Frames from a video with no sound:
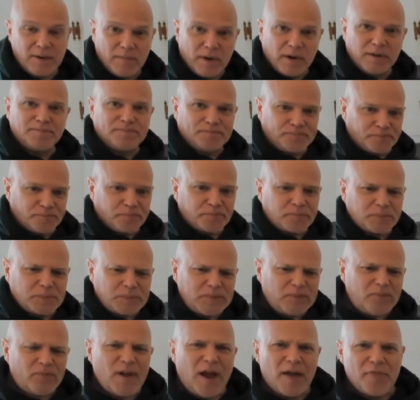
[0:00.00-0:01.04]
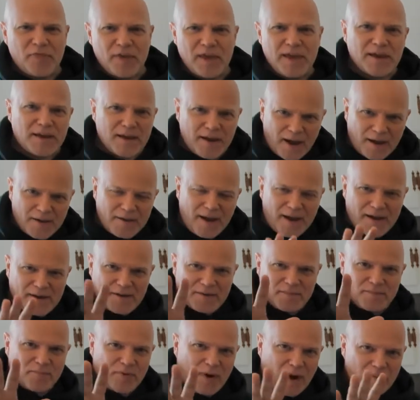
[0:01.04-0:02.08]
But I think I
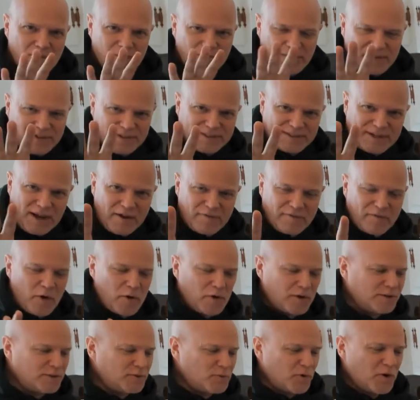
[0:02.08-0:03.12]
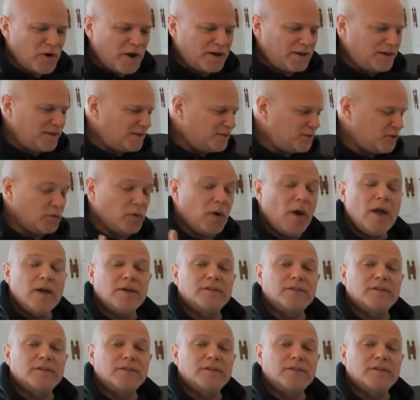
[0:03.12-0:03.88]
can probably stay focused where I need to.